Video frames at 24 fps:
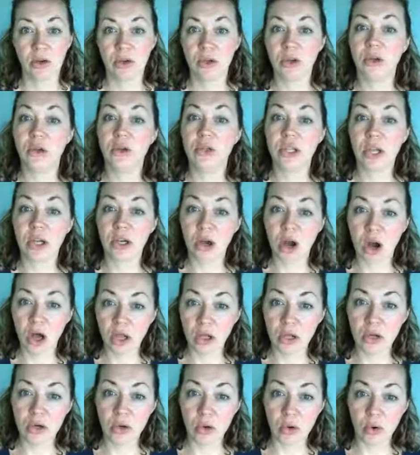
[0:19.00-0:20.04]
use a
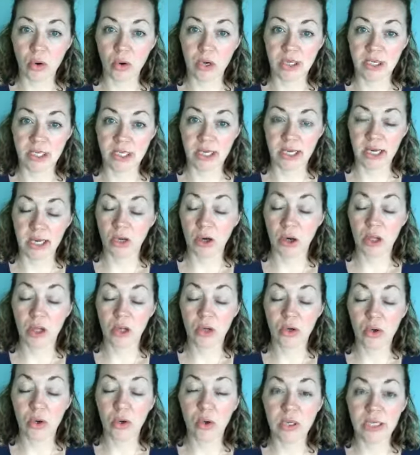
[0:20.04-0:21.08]

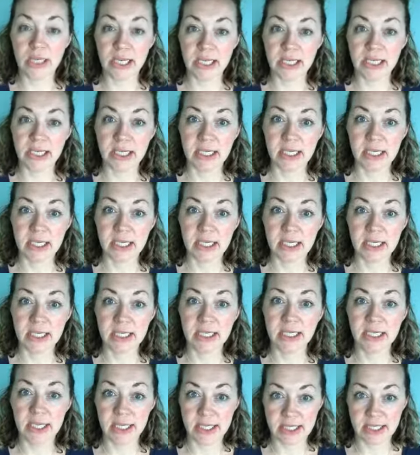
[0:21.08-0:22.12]
colour-coded
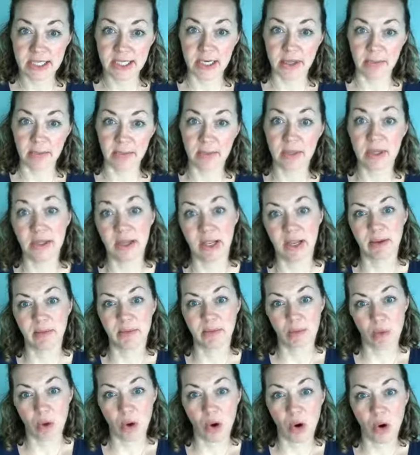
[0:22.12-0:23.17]
system like
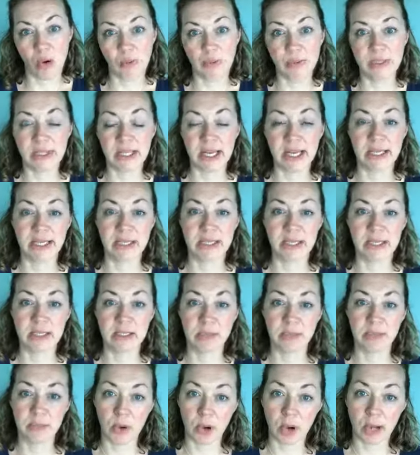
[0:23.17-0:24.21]
mops
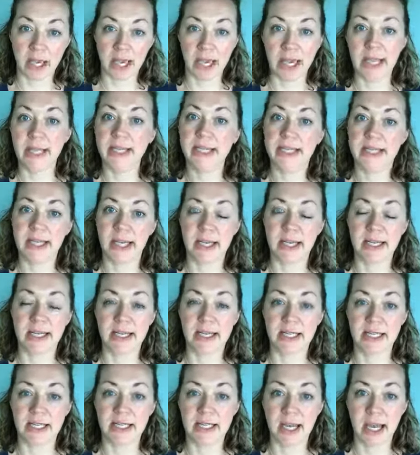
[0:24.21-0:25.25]
and buckets
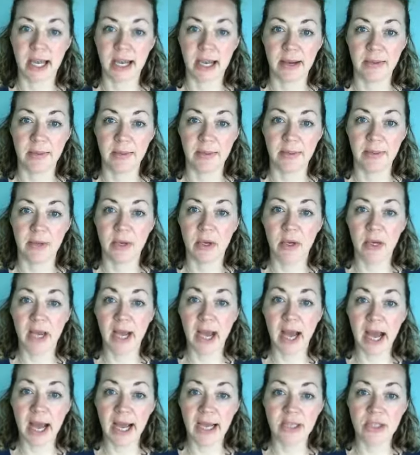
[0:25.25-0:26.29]
and
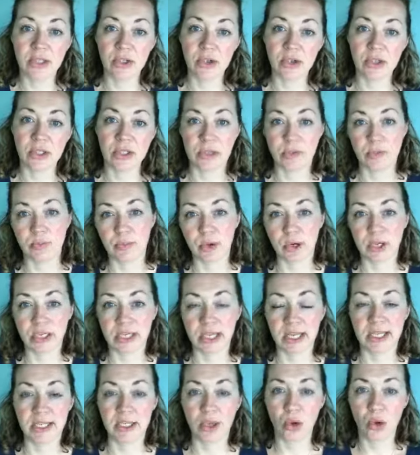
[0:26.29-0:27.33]
handles and
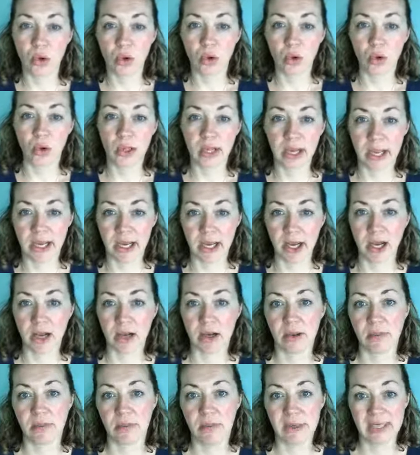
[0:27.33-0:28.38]
brushes, all in a
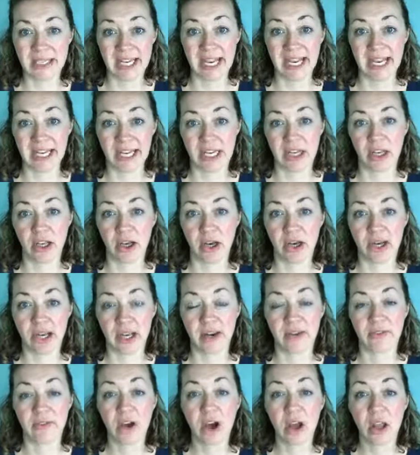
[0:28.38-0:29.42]
particular
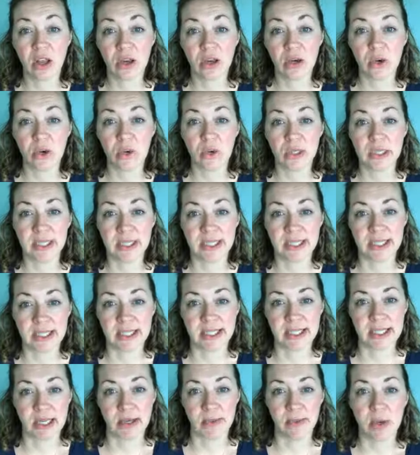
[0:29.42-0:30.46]
kind of colour-coded
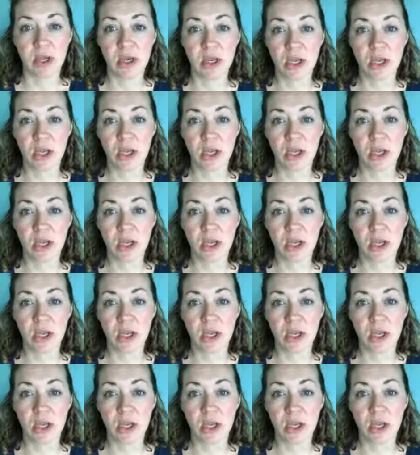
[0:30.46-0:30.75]
system